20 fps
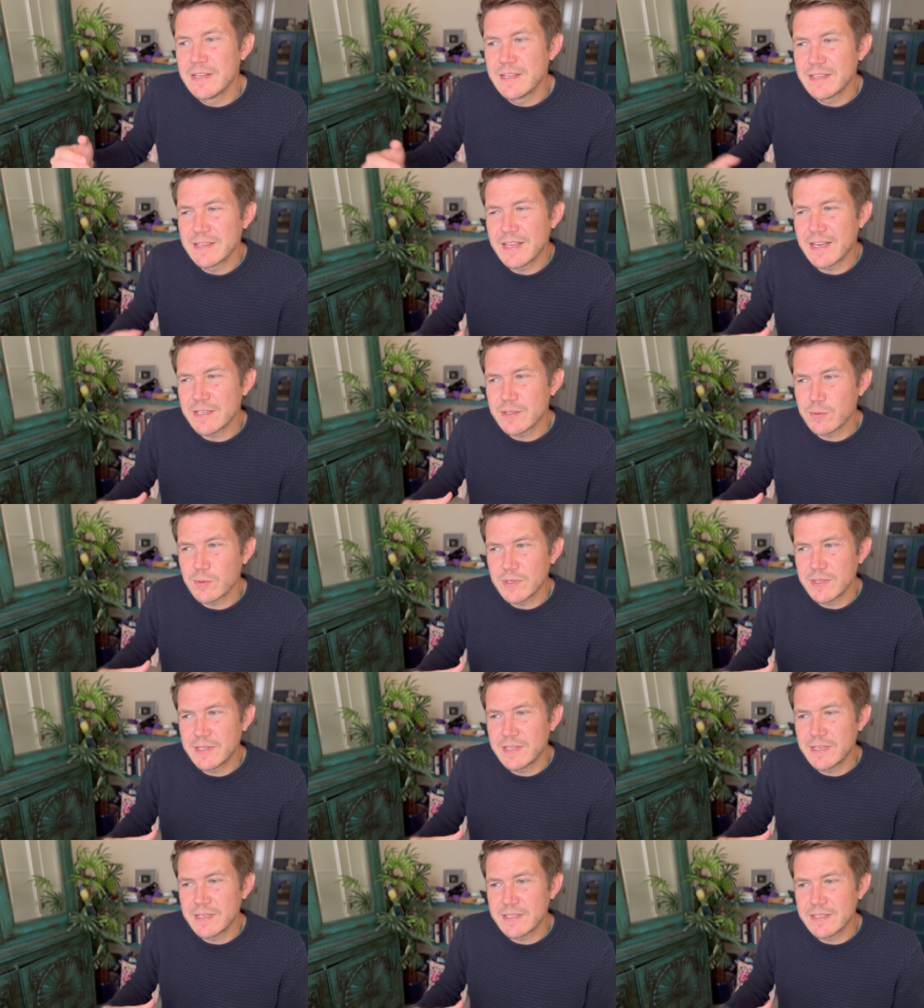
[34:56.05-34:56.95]
that's
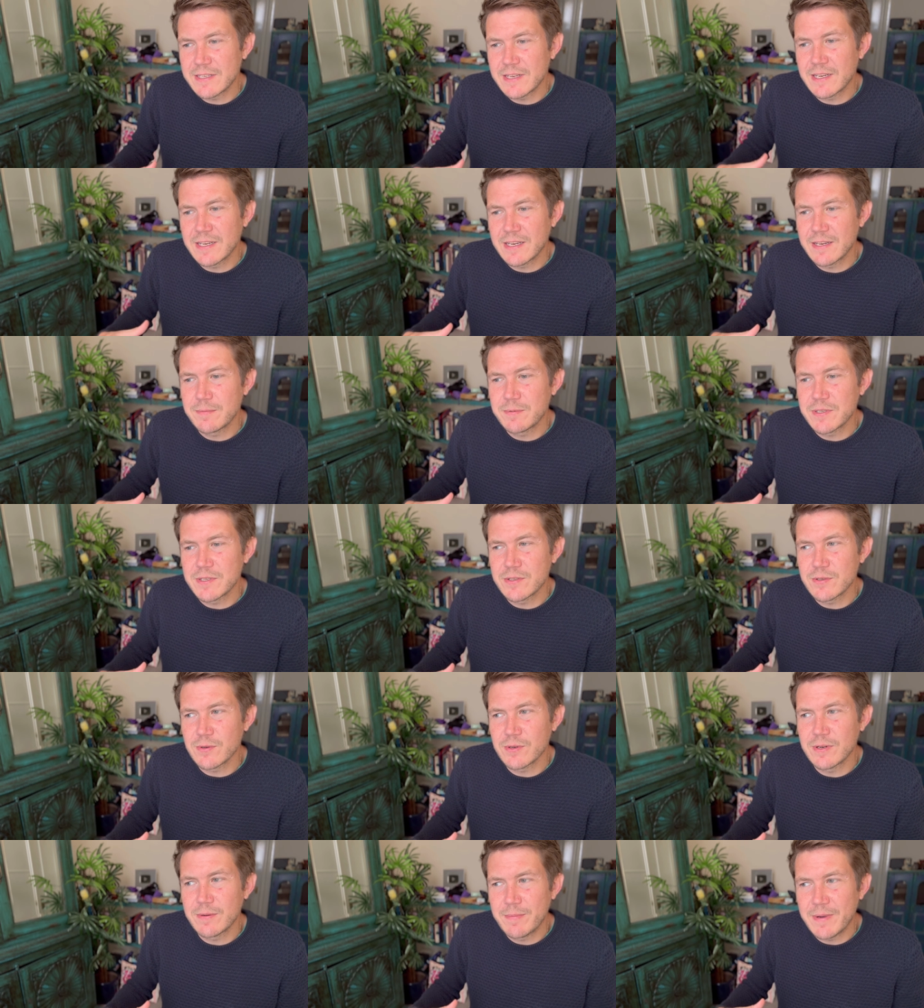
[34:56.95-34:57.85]
what this eclipse is
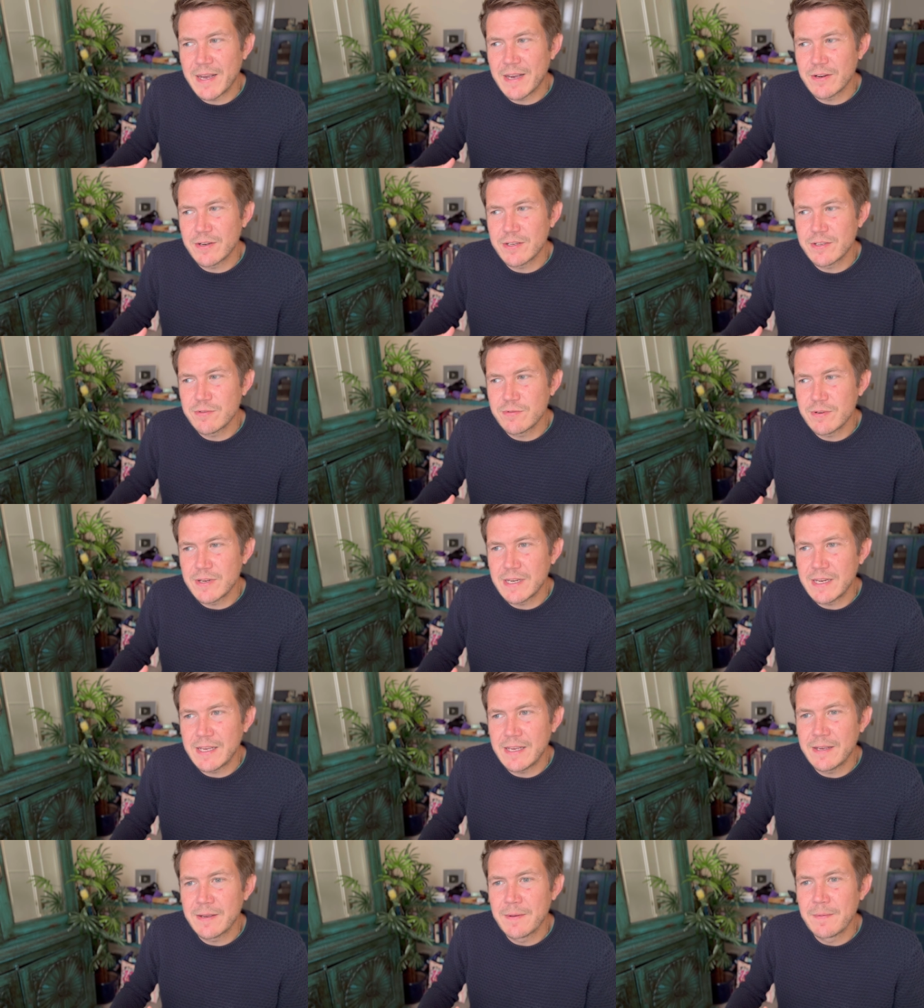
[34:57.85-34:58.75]
all about, is
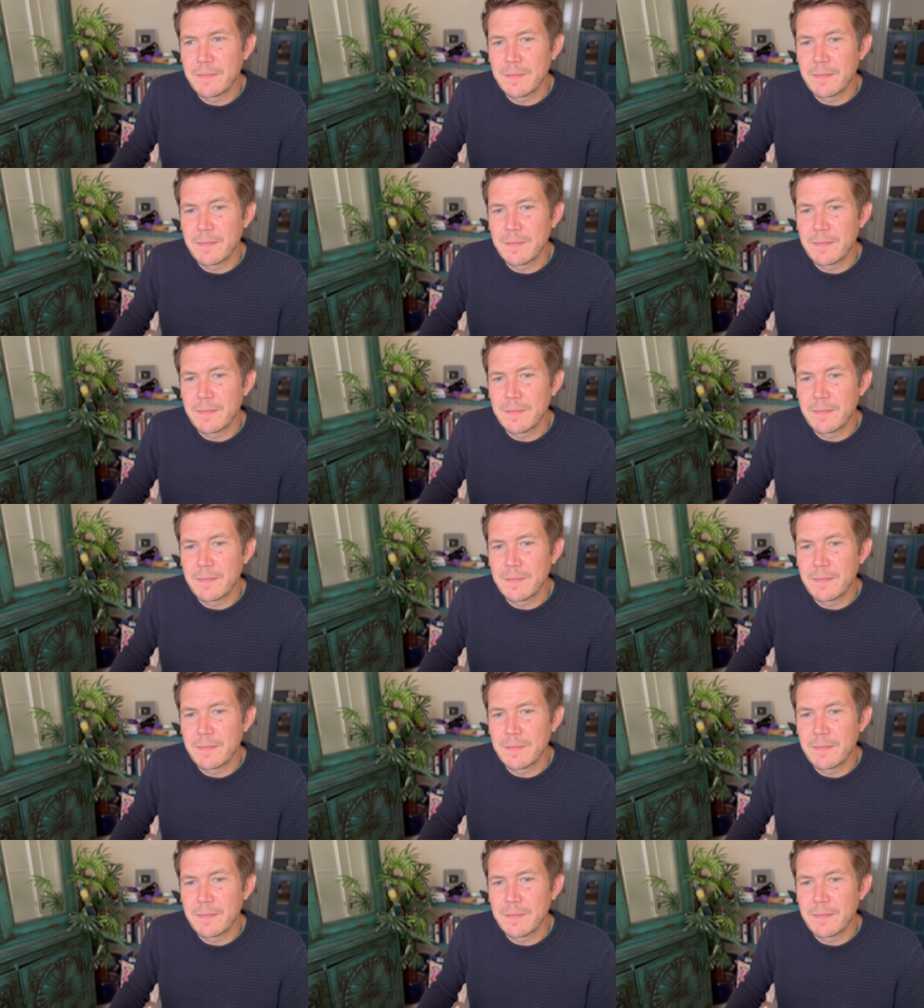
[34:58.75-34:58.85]
really